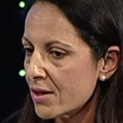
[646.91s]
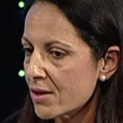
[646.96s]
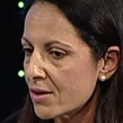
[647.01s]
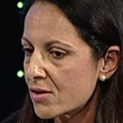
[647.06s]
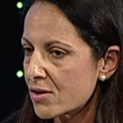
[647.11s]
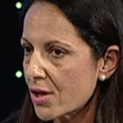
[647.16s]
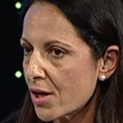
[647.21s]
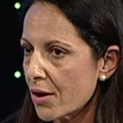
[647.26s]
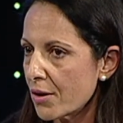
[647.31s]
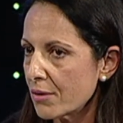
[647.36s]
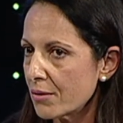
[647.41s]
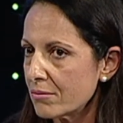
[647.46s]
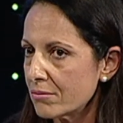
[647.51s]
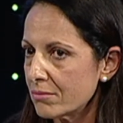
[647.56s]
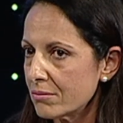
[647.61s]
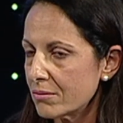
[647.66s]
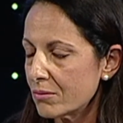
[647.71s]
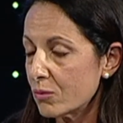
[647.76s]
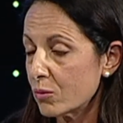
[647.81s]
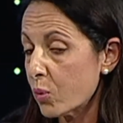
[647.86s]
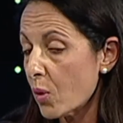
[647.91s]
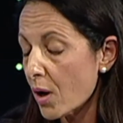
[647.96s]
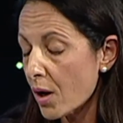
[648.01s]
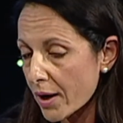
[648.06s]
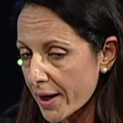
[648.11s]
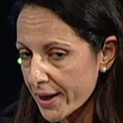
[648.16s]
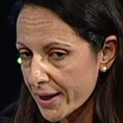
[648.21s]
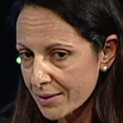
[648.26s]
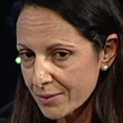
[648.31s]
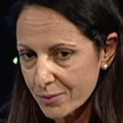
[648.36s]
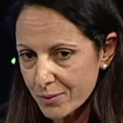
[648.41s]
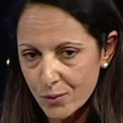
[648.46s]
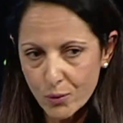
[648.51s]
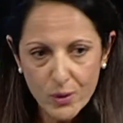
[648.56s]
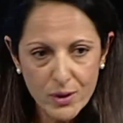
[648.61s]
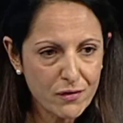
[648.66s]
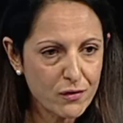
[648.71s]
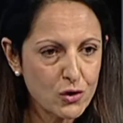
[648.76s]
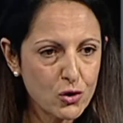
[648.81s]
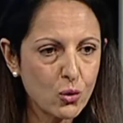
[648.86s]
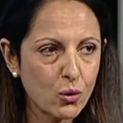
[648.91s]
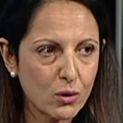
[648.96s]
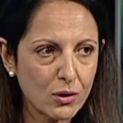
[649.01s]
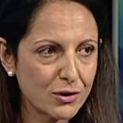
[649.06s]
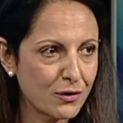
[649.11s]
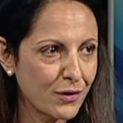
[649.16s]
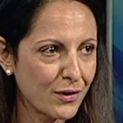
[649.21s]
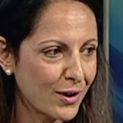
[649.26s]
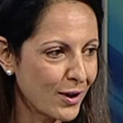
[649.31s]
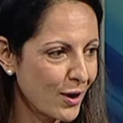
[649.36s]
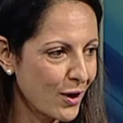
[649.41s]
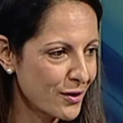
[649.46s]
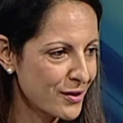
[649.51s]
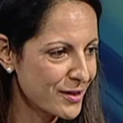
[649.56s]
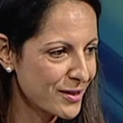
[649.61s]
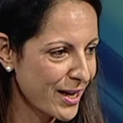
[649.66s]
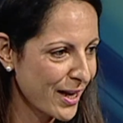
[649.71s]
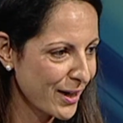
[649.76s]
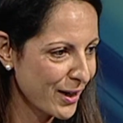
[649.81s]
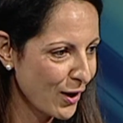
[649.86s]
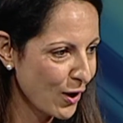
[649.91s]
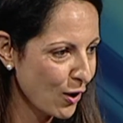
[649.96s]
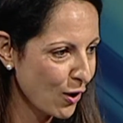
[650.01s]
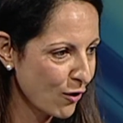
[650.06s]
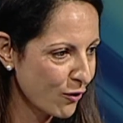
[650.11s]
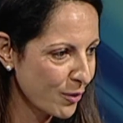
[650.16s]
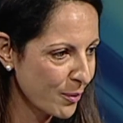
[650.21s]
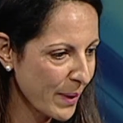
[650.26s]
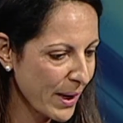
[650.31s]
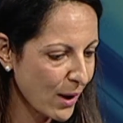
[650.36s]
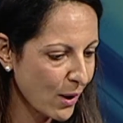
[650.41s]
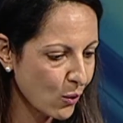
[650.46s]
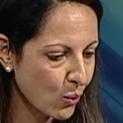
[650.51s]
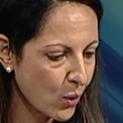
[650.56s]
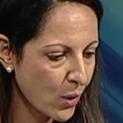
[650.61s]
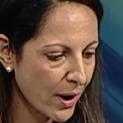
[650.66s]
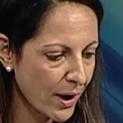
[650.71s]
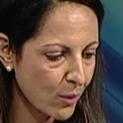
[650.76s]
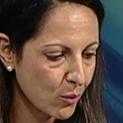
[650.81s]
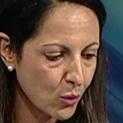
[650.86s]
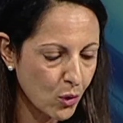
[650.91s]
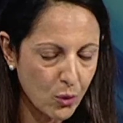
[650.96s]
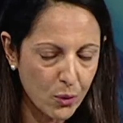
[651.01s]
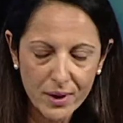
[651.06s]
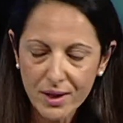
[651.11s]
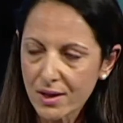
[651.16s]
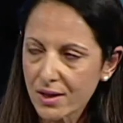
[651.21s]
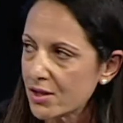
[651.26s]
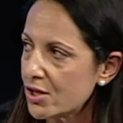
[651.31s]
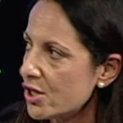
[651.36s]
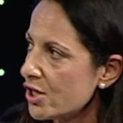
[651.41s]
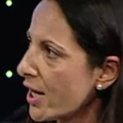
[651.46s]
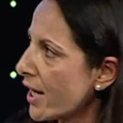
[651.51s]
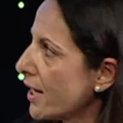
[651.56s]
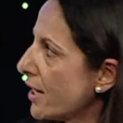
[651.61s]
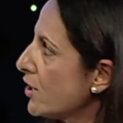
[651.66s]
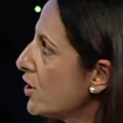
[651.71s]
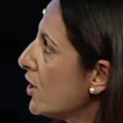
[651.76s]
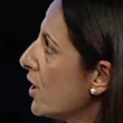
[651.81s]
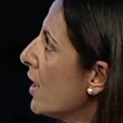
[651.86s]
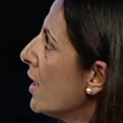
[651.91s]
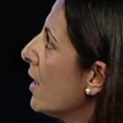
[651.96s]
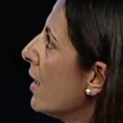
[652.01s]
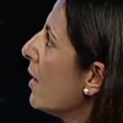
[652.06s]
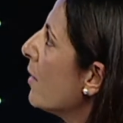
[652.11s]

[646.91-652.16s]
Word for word: So why? We've talked for the last day and a half about why and what we can change.